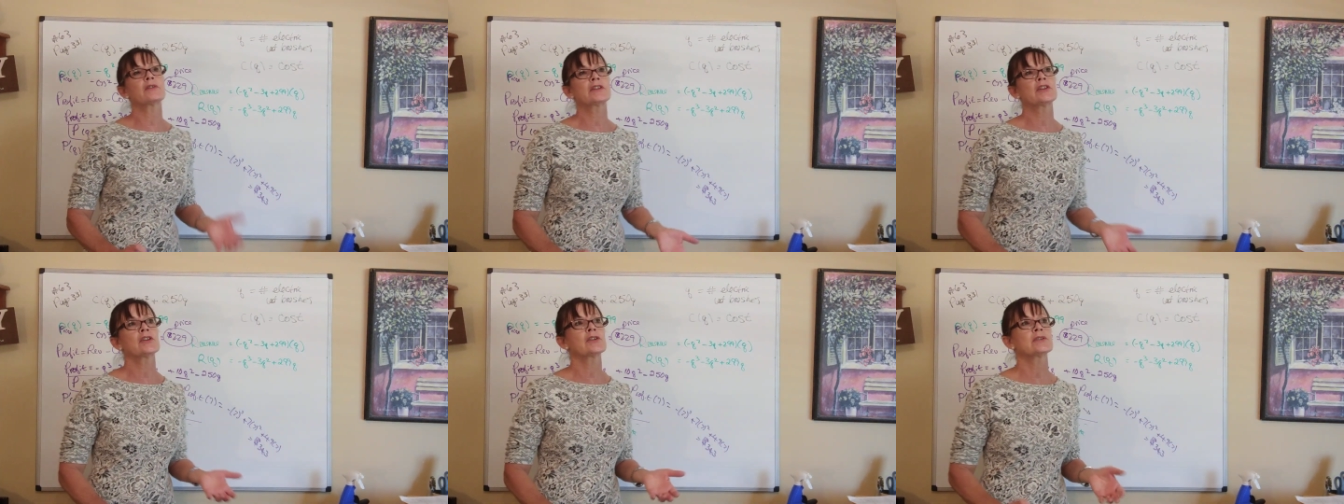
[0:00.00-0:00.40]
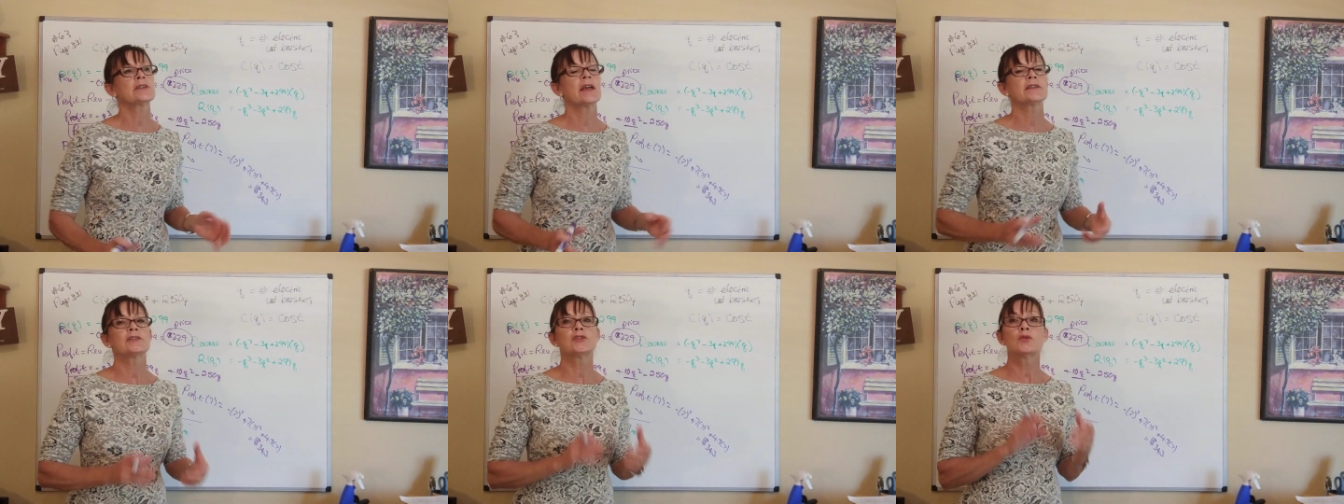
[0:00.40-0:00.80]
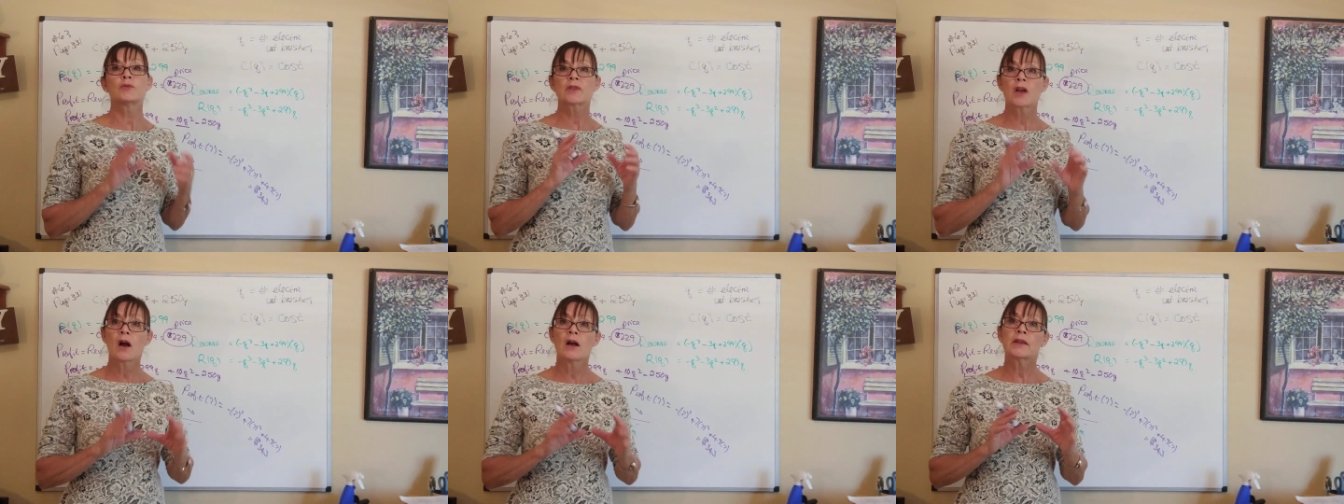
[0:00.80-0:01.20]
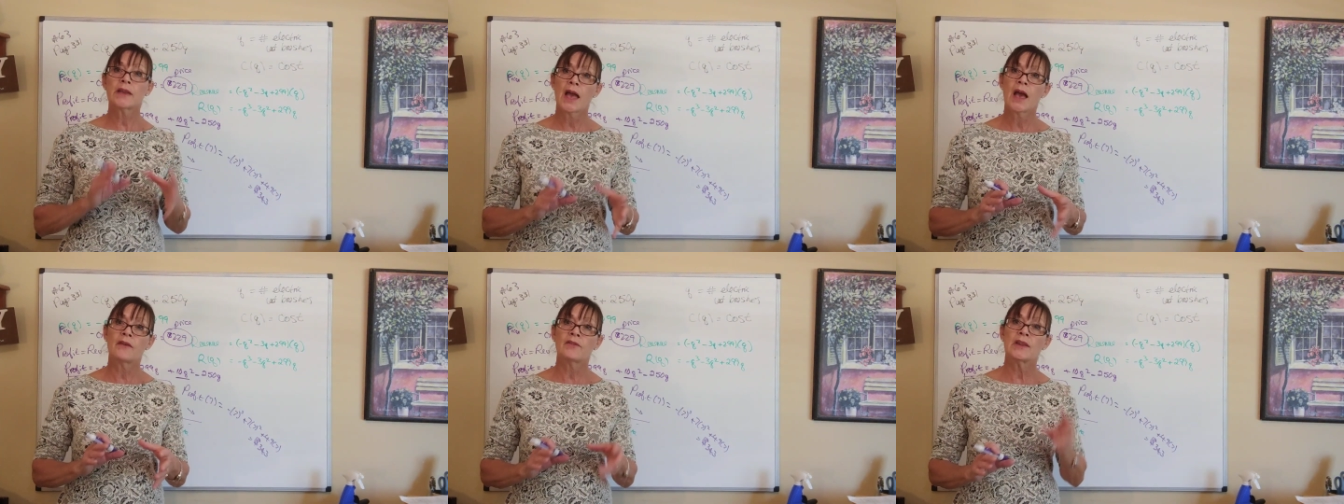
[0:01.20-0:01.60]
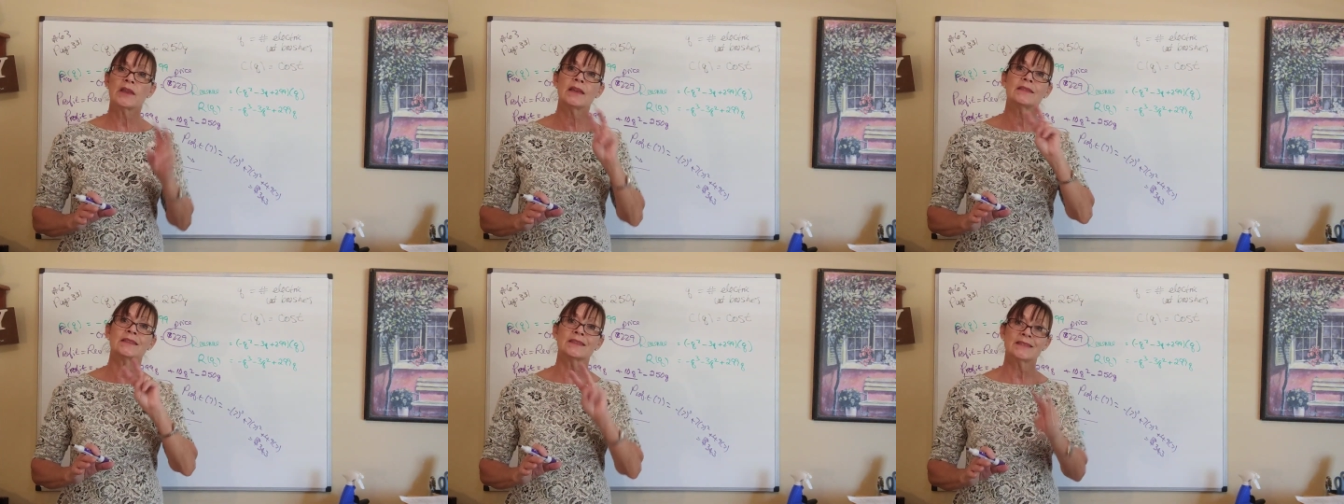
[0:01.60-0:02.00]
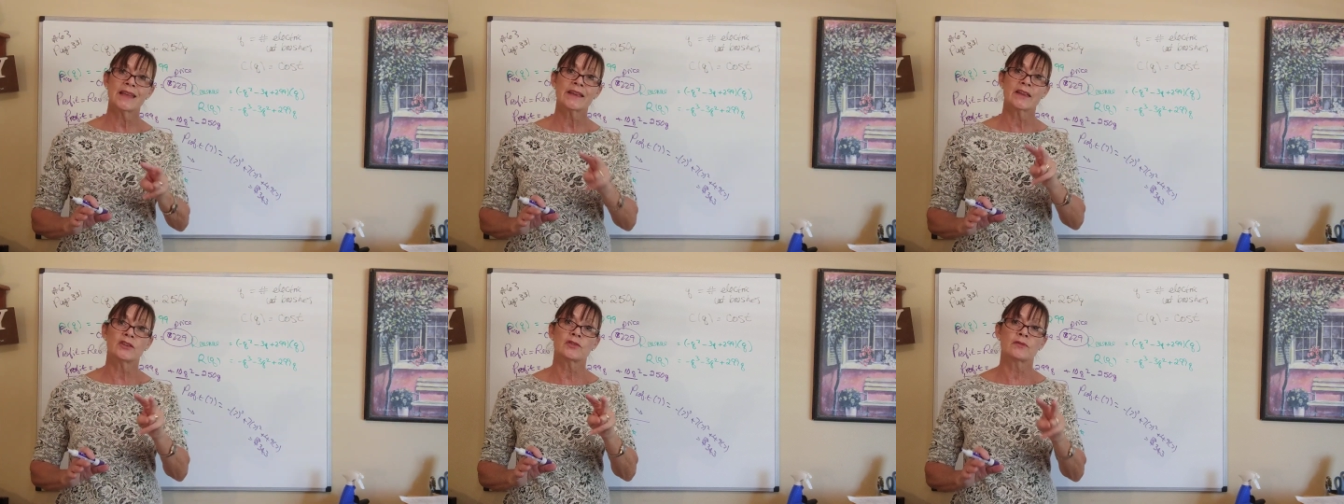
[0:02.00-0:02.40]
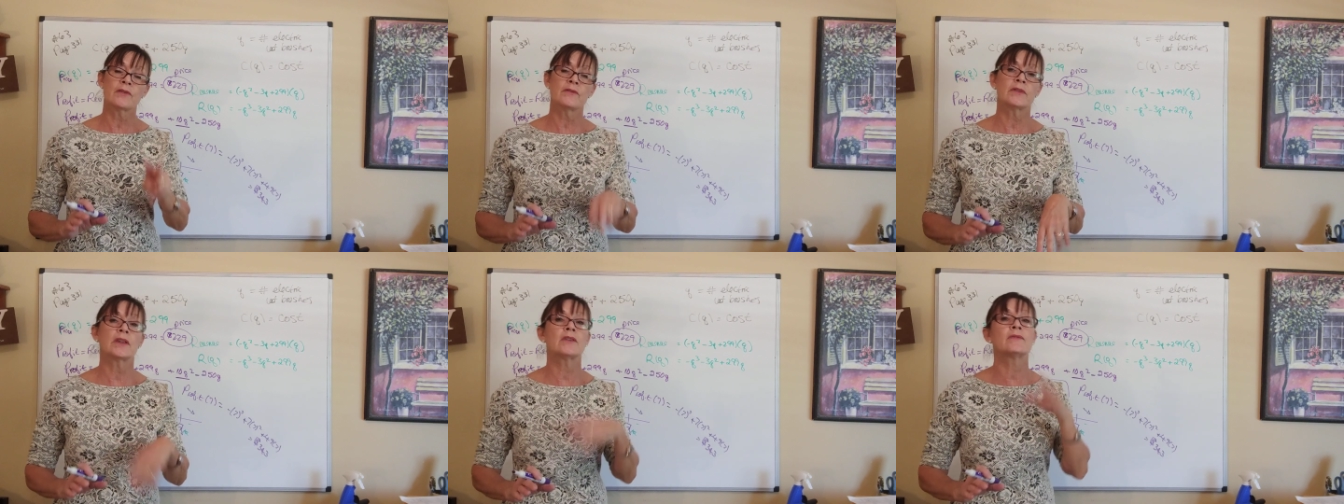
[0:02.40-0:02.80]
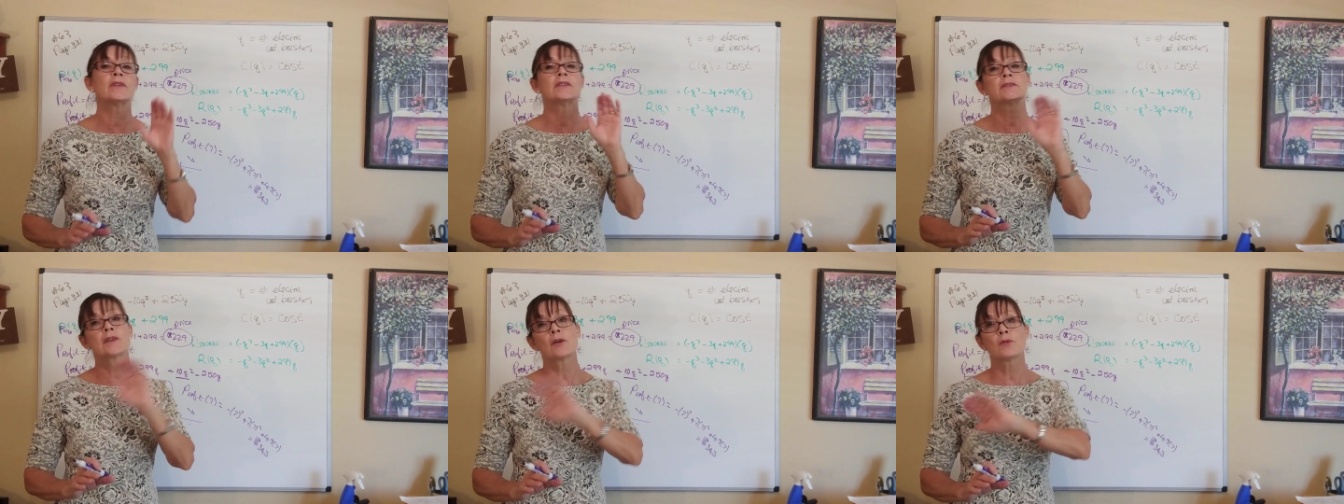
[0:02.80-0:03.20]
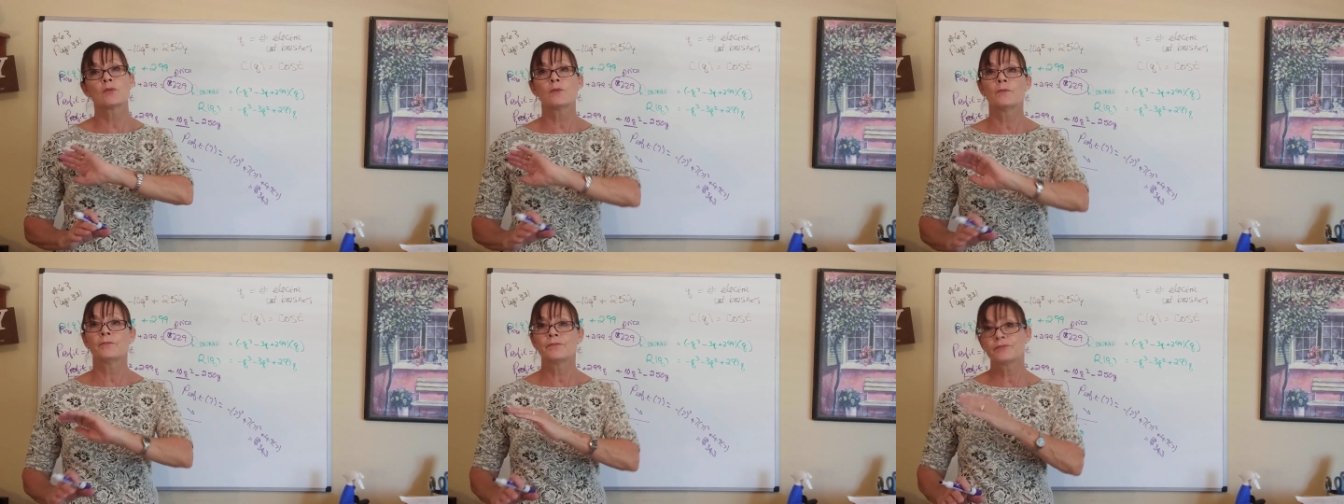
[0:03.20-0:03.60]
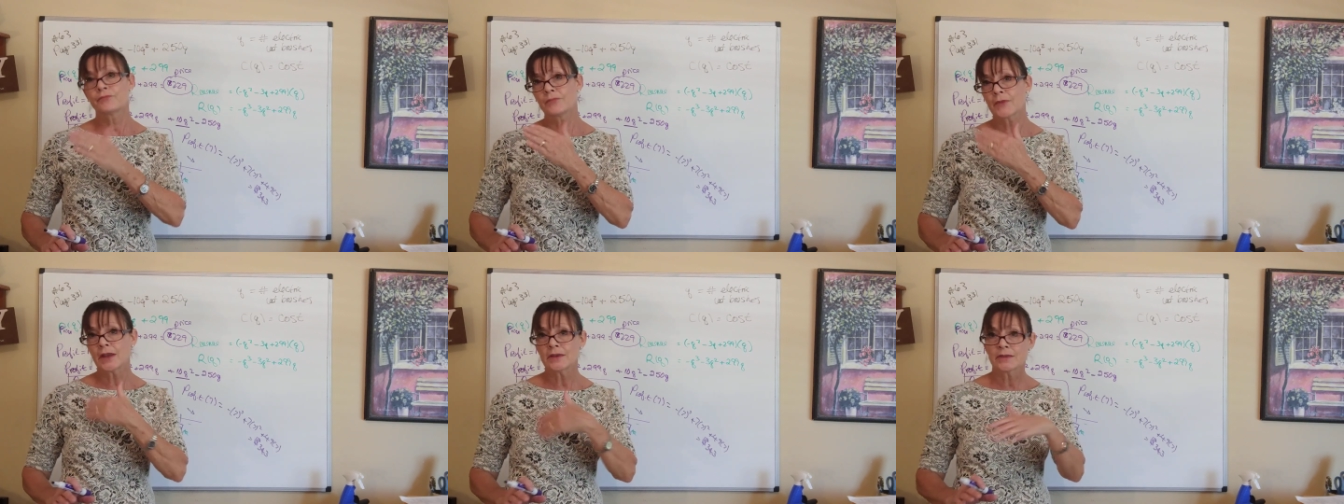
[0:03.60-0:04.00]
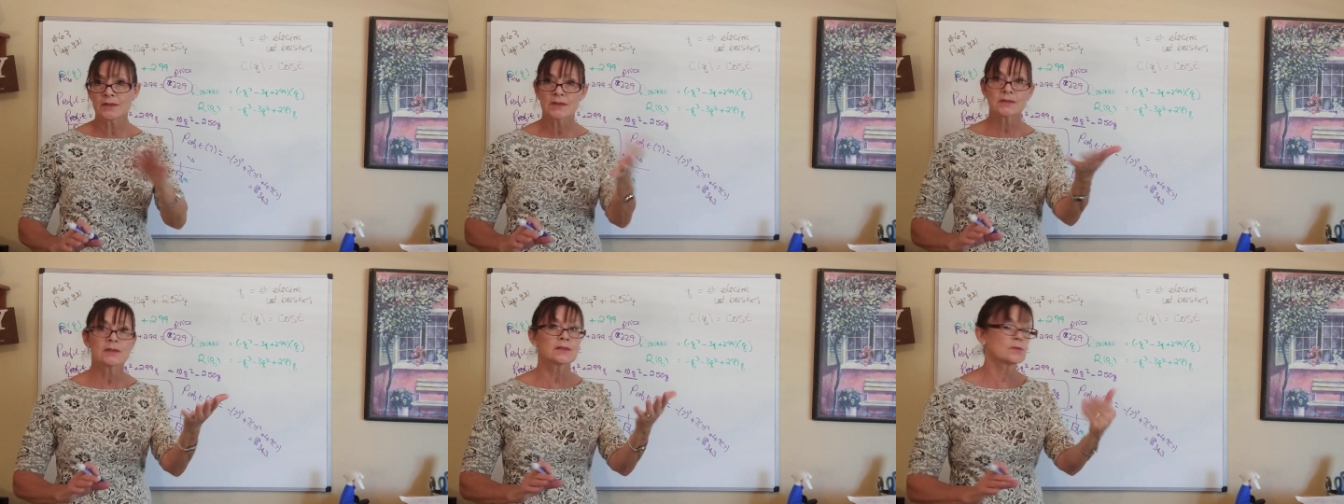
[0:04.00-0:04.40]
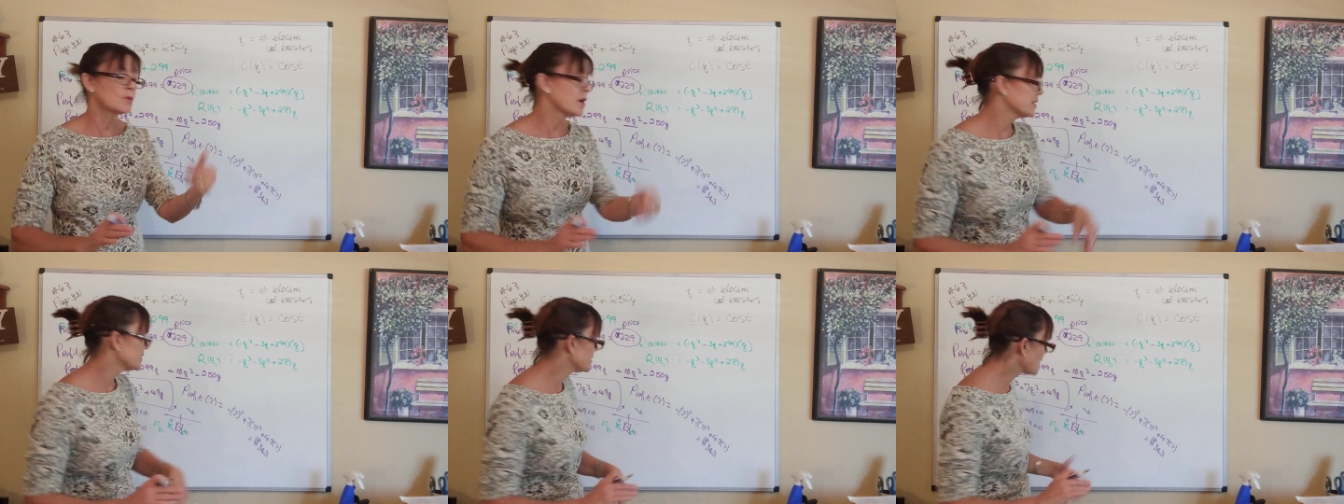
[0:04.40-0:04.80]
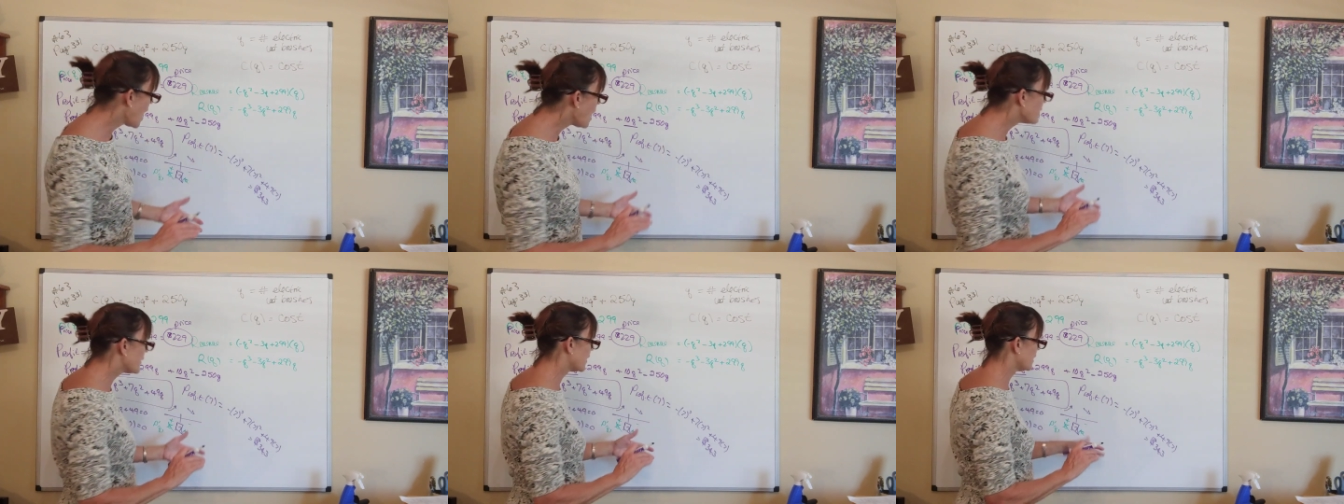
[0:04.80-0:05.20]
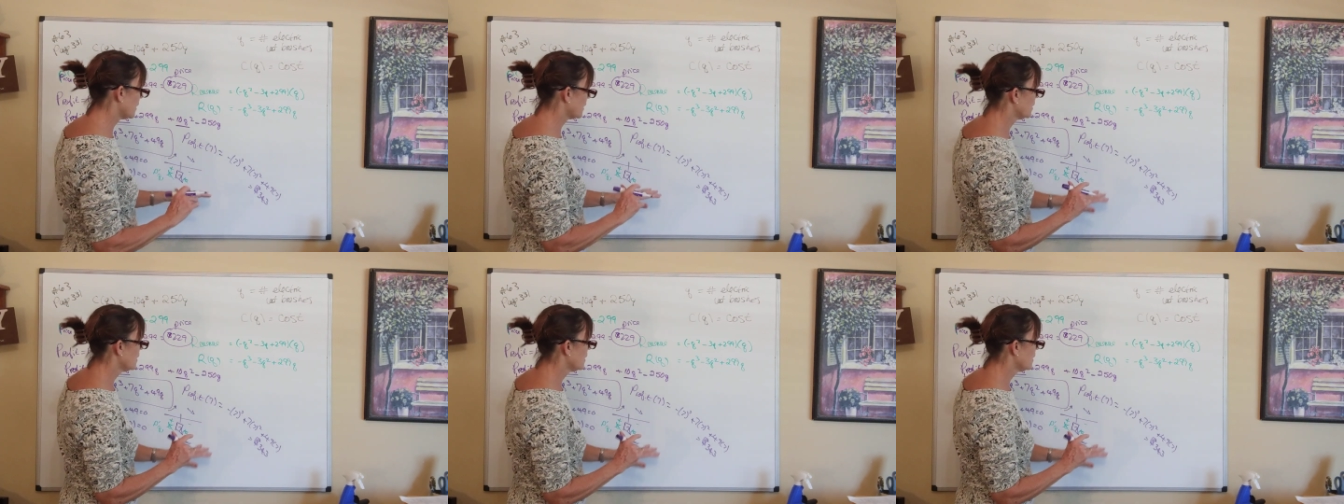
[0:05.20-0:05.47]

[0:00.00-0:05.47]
returns has to do with concavity in the second derivative, so this is what's coming.